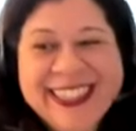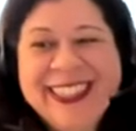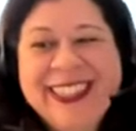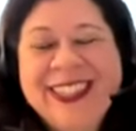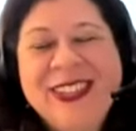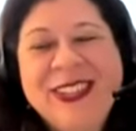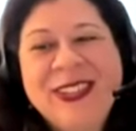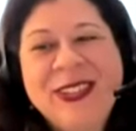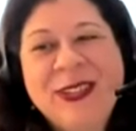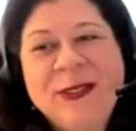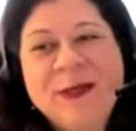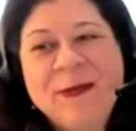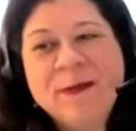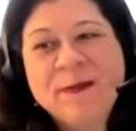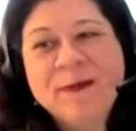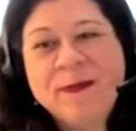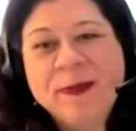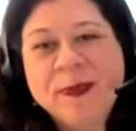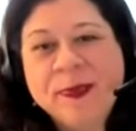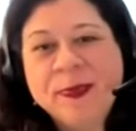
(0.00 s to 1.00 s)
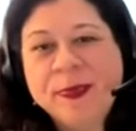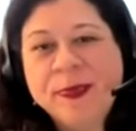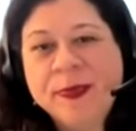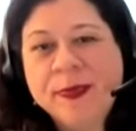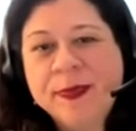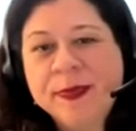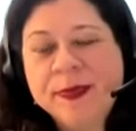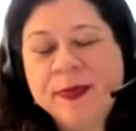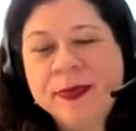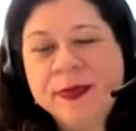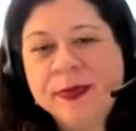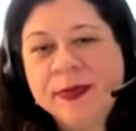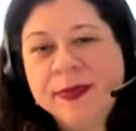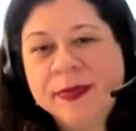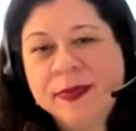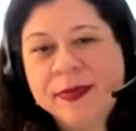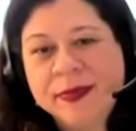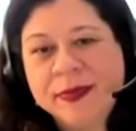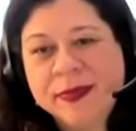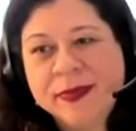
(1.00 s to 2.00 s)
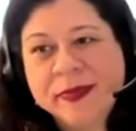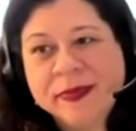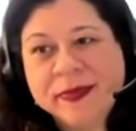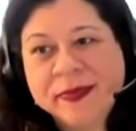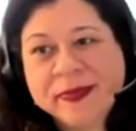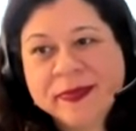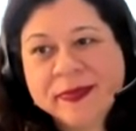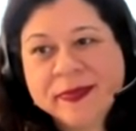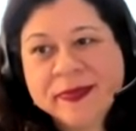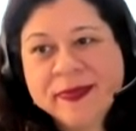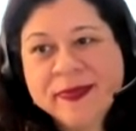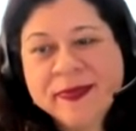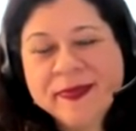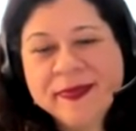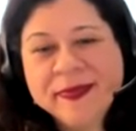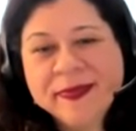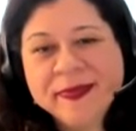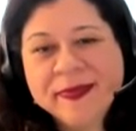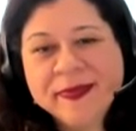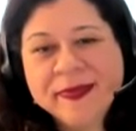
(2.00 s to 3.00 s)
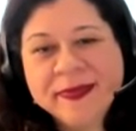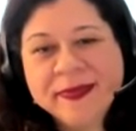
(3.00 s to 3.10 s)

The person shown says nothing.